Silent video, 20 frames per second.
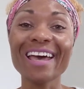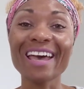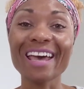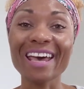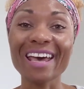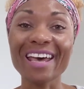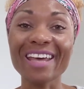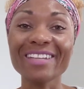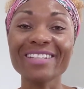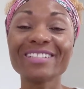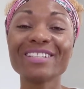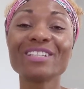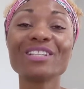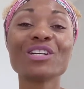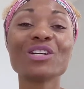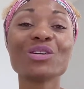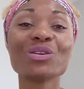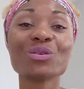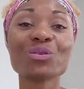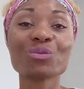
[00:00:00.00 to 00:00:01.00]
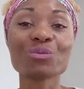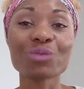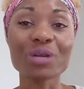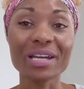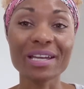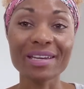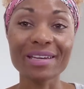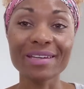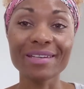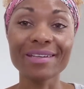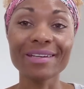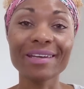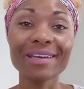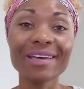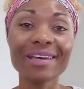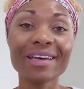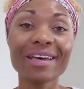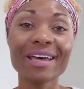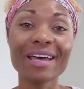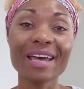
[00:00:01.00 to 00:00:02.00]
at
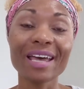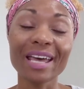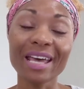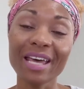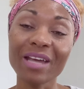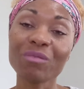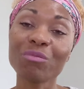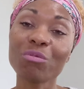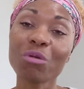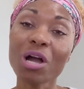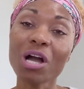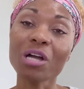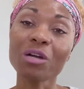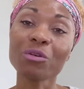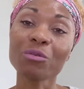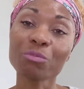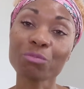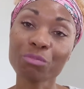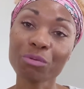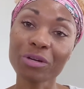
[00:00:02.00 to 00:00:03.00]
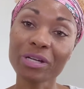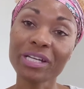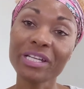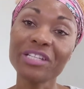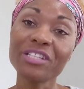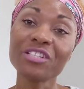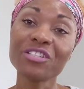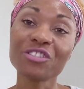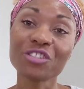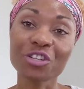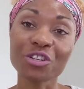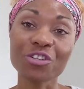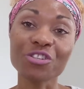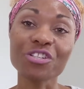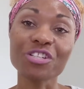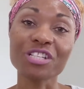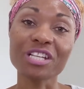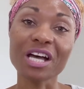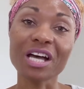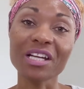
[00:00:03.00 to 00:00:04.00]

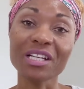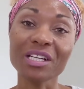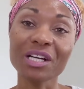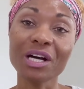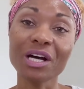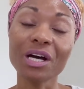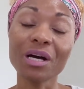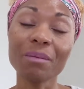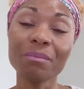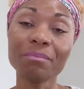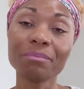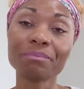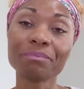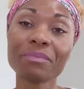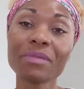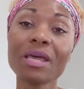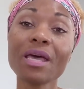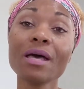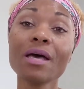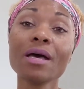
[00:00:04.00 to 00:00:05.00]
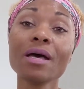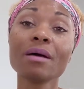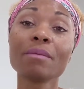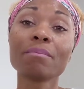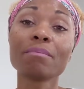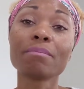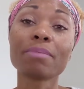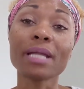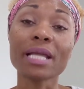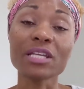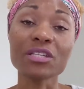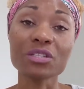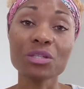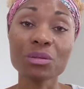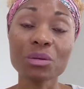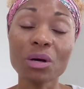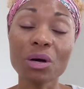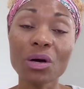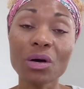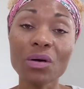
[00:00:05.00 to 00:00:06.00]
reagan@rockbridgechurch.com. Bless
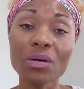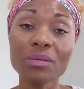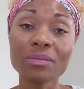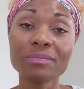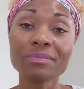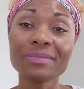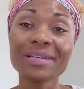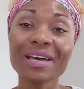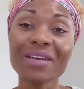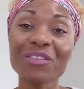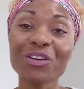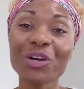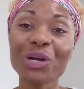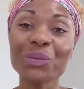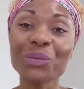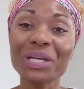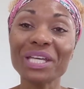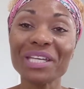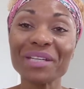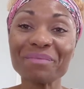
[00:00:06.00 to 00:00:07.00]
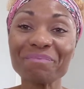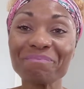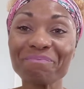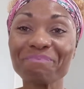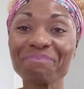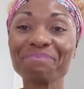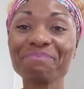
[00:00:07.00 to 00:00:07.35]
you all. Have a great week.